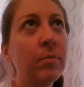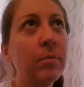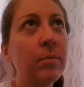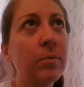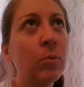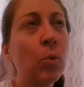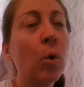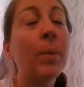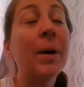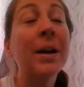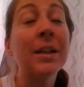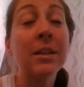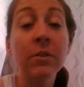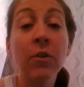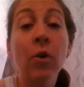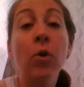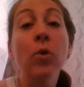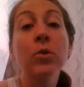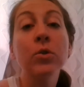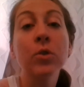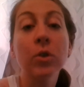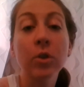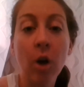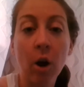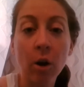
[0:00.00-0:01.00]
What might have
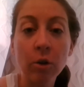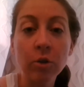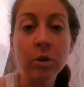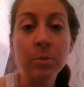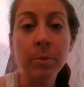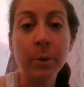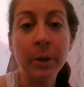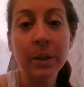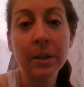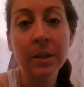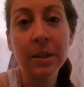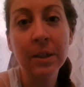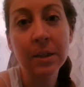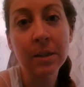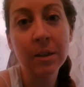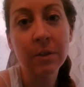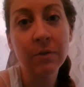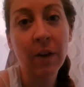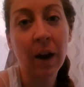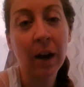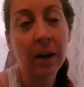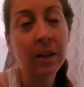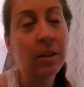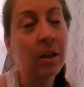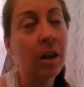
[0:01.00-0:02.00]
also contributed is the
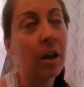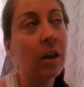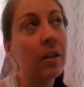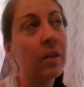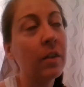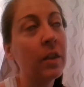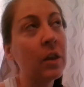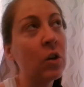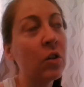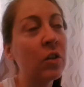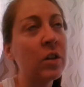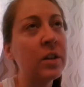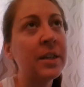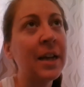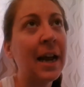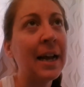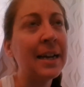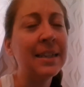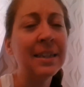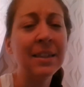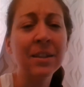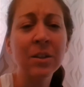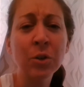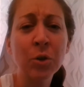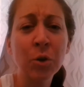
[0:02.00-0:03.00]
fact that the other day I
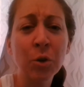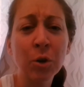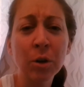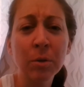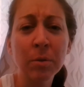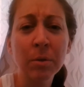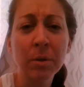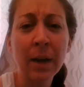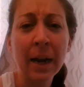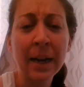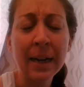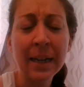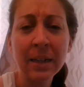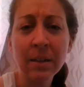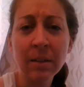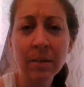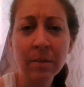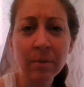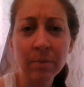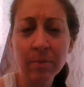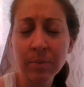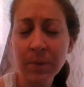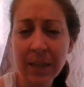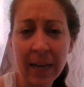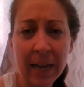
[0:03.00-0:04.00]
didn't cook any
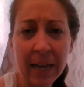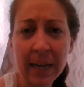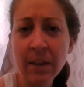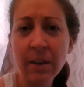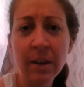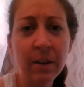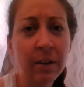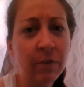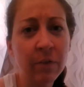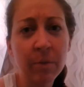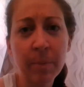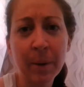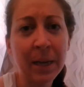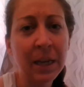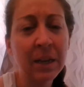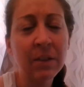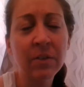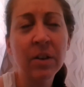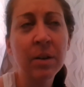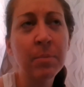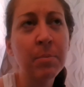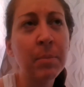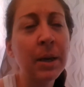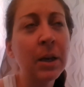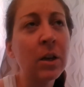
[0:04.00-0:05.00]
tea for my
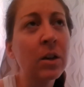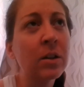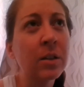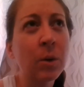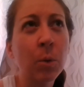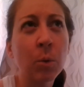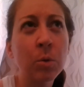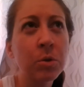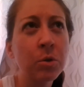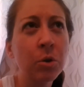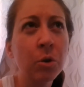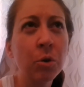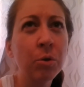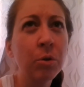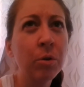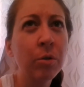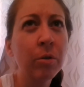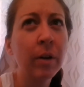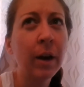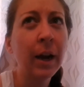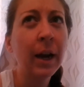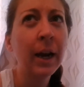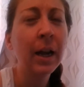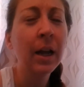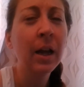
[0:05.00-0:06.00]
evening meal because I wasn't
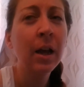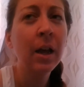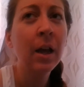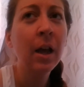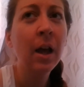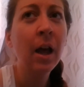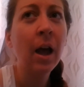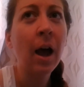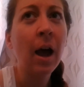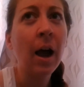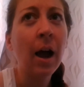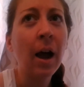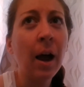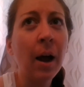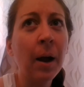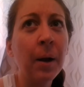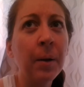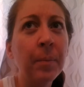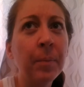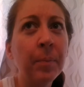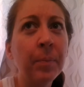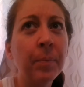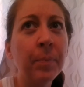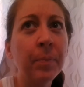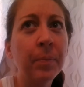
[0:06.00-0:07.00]
hungry.
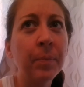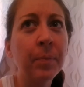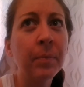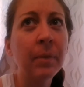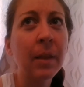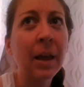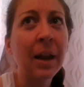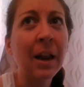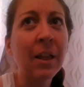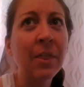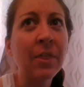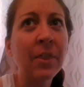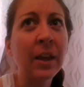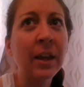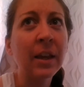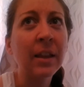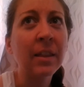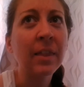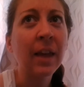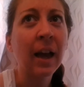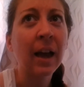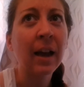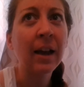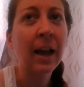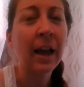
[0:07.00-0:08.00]
And I think
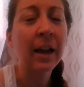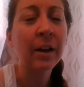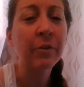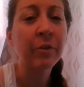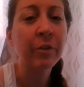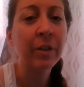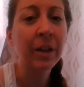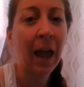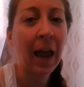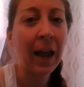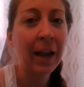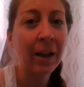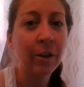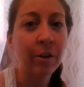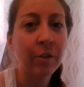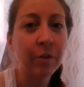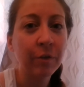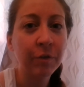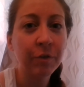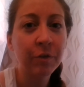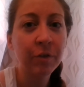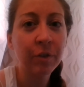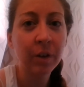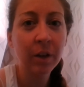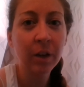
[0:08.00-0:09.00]
that kind of lack
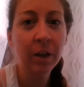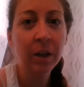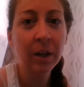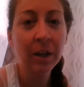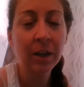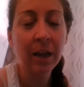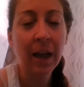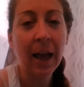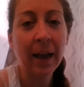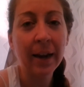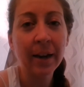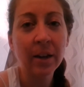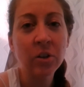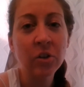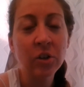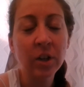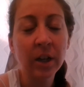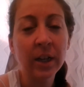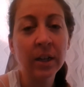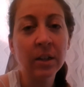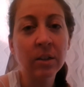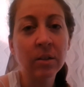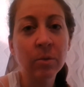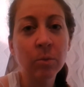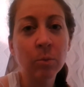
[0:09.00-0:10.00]
of
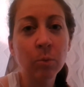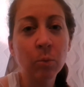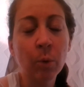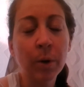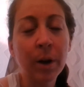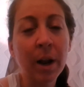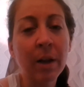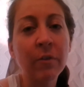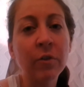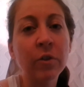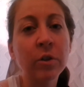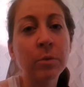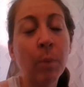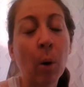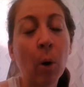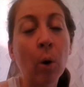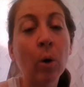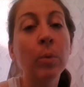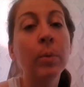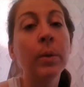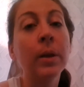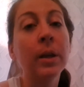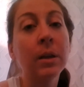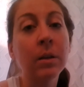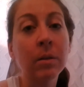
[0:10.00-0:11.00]
energy and whatever is
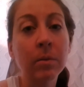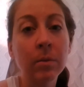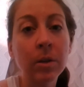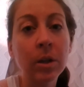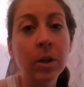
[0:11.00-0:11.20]
probably,